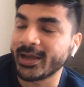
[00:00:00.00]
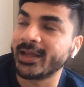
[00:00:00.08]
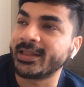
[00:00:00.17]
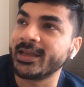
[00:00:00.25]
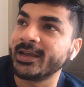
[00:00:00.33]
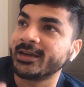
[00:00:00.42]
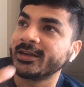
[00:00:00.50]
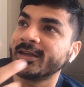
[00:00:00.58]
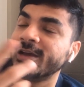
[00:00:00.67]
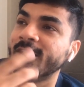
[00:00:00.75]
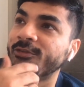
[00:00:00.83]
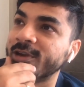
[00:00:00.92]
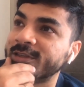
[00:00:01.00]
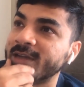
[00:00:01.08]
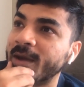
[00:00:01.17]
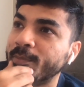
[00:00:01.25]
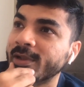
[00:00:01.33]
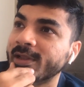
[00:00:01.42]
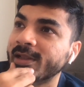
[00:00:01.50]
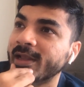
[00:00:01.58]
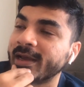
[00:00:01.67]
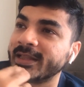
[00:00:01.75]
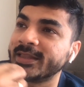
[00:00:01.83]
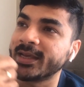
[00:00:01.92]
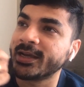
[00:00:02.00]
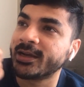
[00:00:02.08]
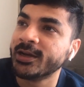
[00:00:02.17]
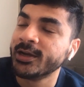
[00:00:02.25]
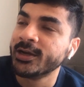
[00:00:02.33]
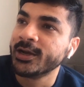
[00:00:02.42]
Like, I think, for example, I can think,